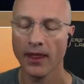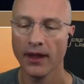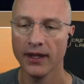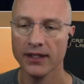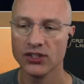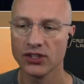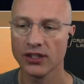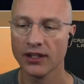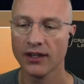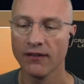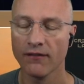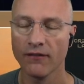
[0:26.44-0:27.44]
It's
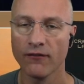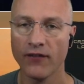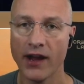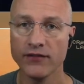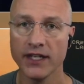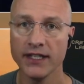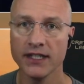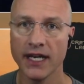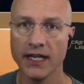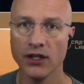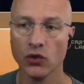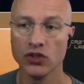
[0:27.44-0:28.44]

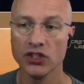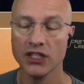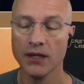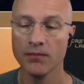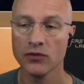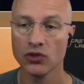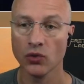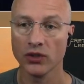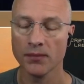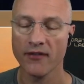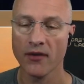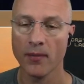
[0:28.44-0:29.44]
$5.99 on Steam, so
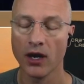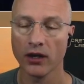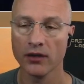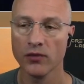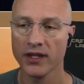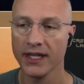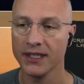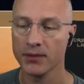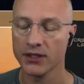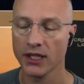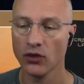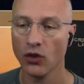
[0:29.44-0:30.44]
it's a bit of a bargain with
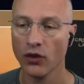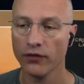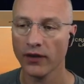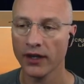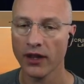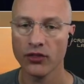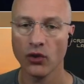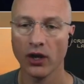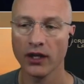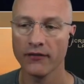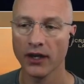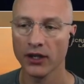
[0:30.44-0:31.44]
80% off, and I thought
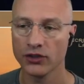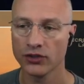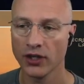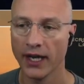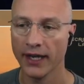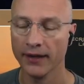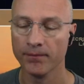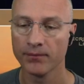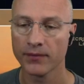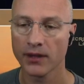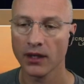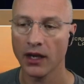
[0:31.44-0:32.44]
I'd give it a try.
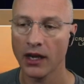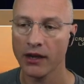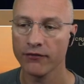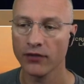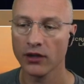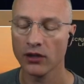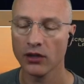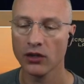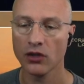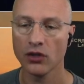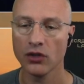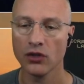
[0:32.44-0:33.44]
I've
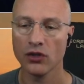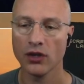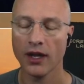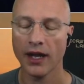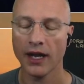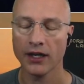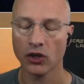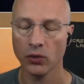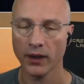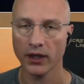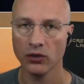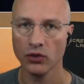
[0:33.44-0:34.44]
had a
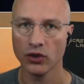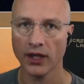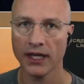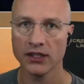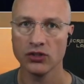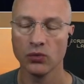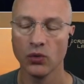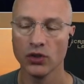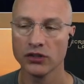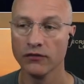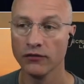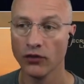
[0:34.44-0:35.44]
quick look as to
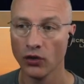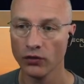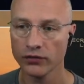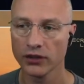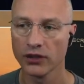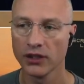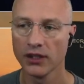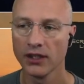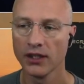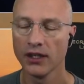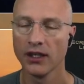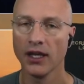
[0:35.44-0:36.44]
what's involved,
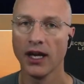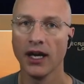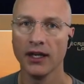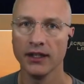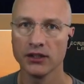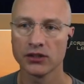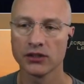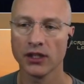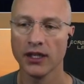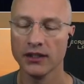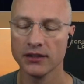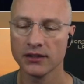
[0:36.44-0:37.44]
and
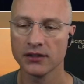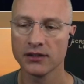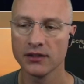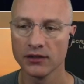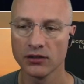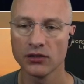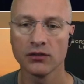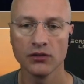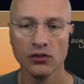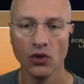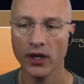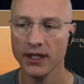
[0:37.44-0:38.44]
it's
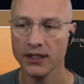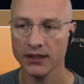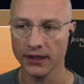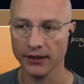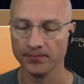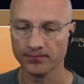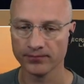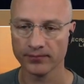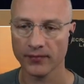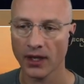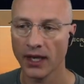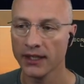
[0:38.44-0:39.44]
not easy.
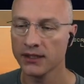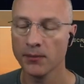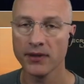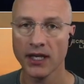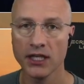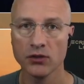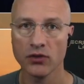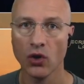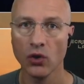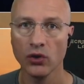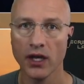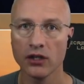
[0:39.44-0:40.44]
I sympathise with
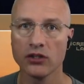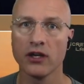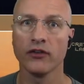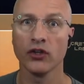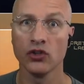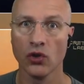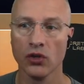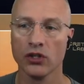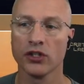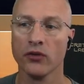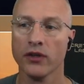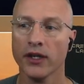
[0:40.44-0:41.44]
all air traffic
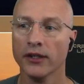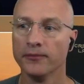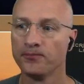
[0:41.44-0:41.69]
controllers out there.